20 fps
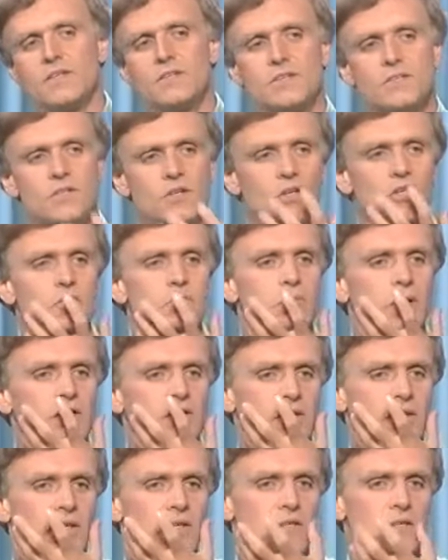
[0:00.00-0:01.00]
And that is
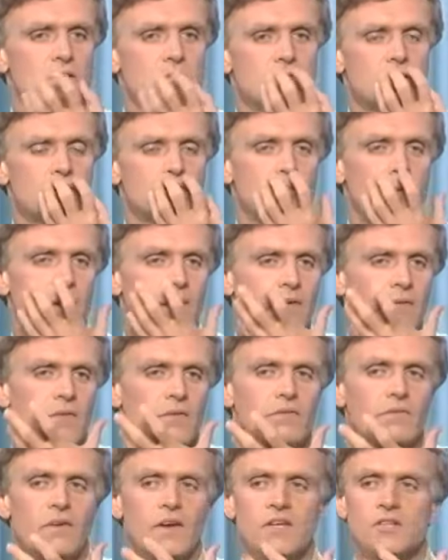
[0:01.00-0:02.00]
an expression. This is
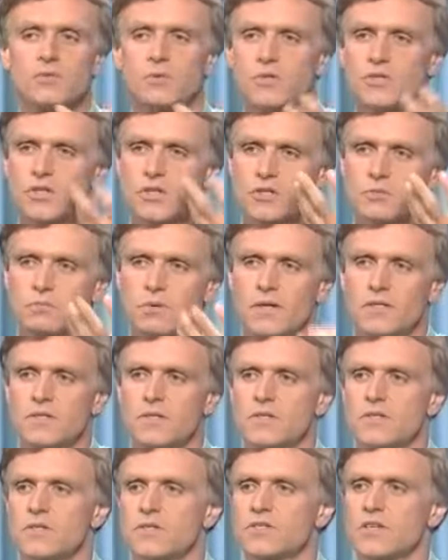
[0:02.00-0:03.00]
the part of the face which
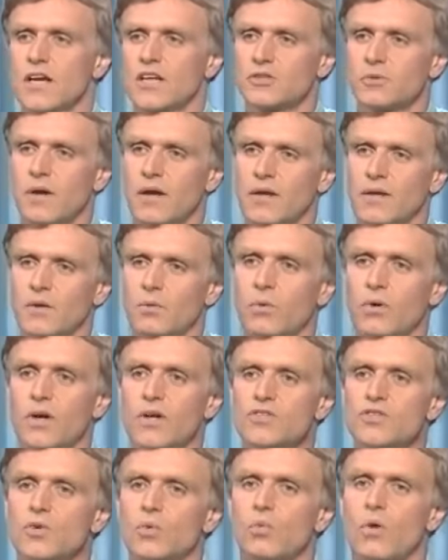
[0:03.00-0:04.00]
expresses the
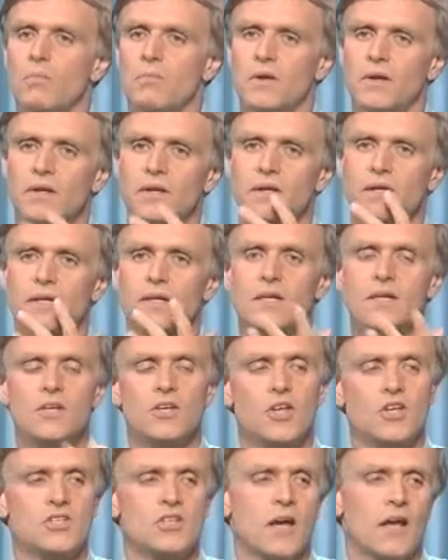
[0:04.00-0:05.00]
sexuality, whereas the
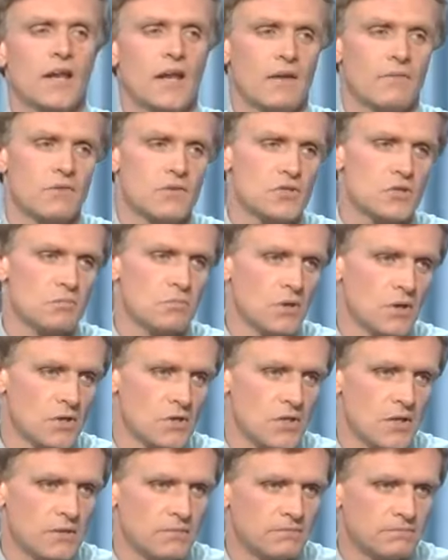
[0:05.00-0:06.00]
woman does not have
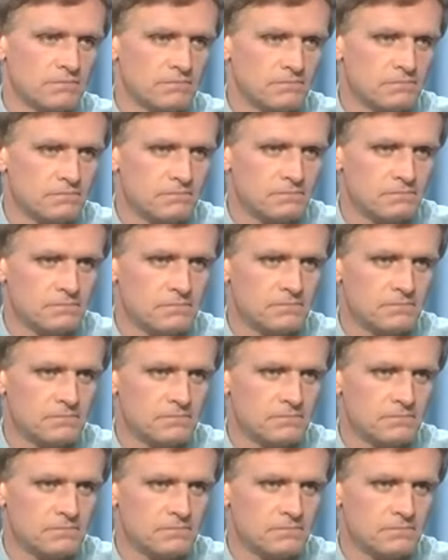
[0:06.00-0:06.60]
this ability.